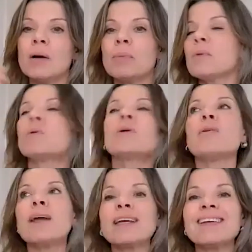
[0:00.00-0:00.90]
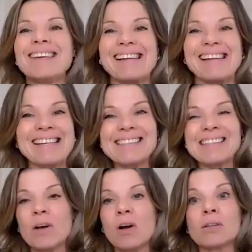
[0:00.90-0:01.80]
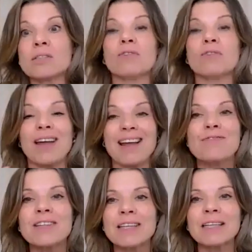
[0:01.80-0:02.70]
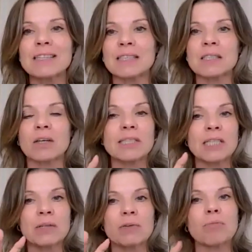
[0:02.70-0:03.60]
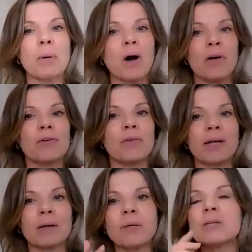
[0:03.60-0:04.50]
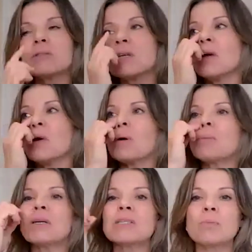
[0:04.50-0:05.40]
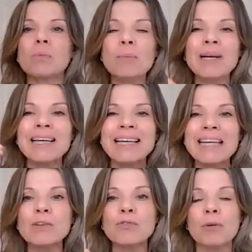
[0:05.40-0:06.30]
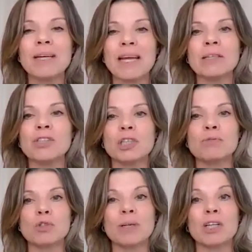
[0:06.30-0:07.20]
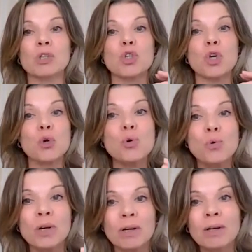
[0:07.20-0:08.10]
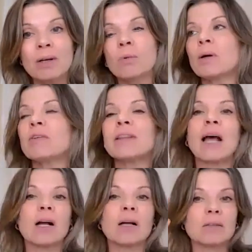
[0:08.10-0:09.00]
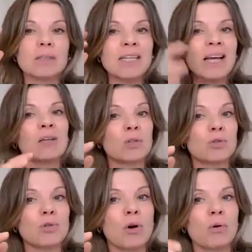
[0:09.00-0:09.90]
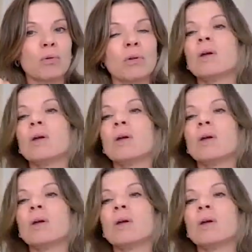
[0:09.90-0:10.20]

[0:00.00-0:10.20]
But what I reckon is an answer for everything is this idea of partnering. Because when we lead from an energy of doing two, we're in that tell and control.